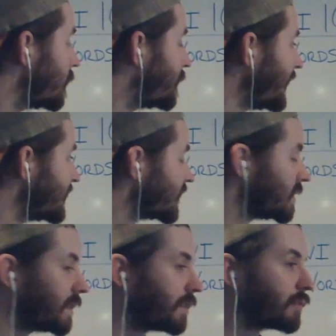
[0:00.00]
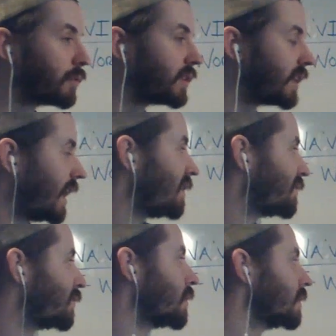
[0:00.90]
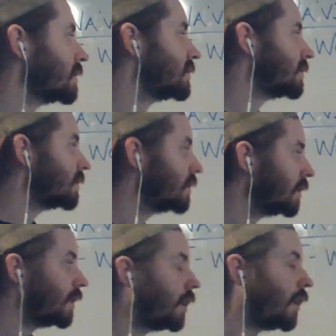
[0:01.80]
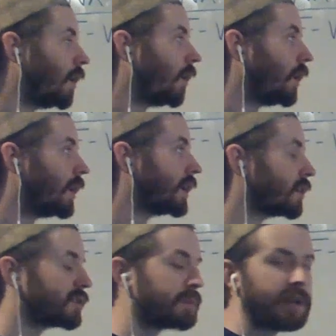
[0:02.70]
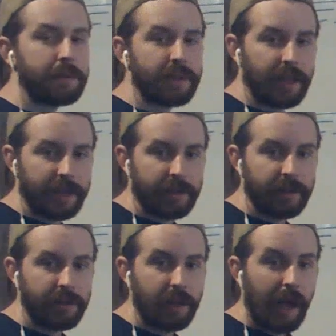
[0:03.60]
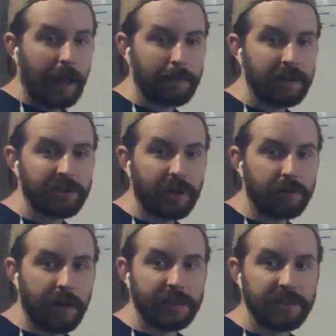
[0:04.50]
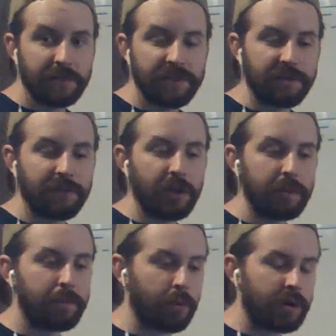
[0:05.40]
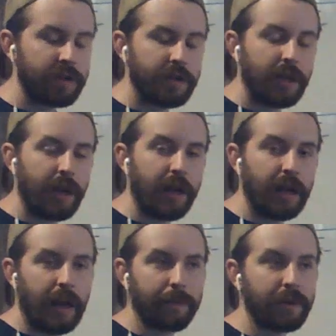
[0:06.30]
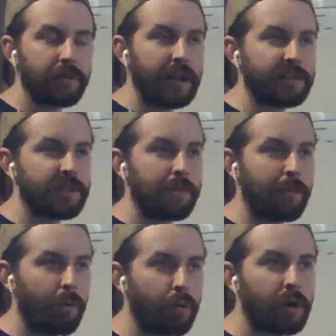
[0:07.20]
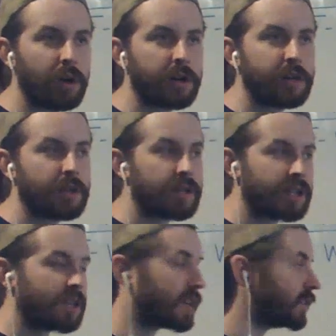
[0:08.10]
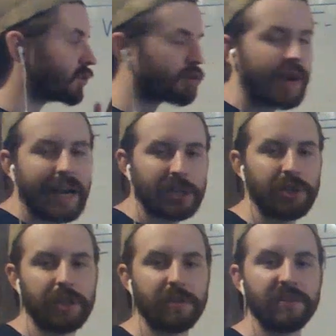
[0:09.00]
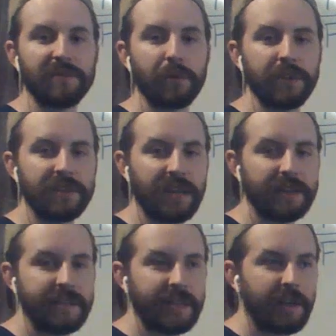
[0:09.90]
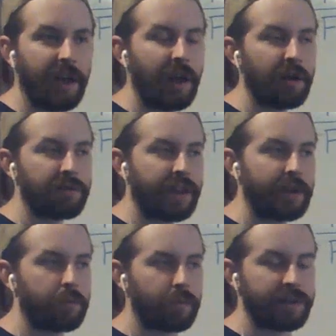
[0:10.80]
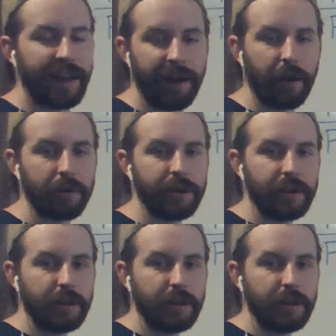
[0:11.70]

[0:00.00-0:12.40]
basically through the F words. Here's what I would like. I'm going to start writing some stuff on the board. I'm going to write some more contractions for this idea of a noun